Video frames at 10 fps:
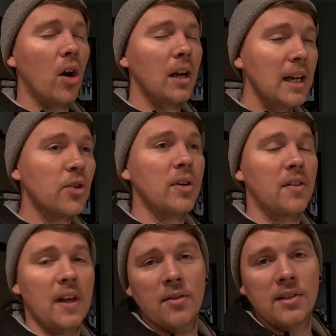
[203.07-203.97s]
literally
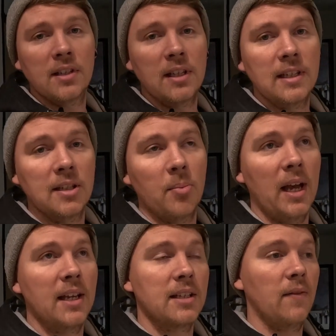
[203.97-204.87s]
thousands of these in the
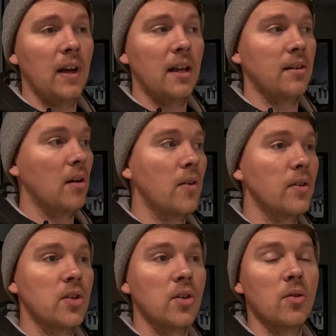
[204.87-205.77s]
past and I've had over
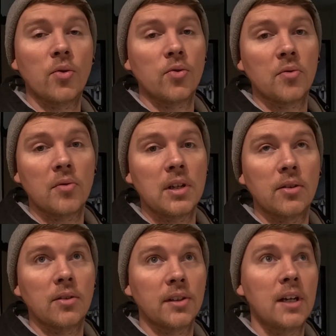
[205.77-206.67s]
200
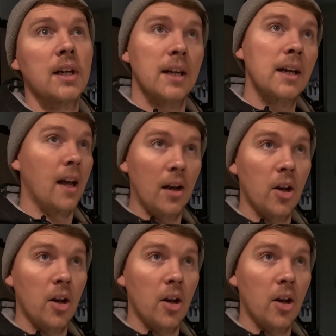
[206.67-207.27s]
recalled. And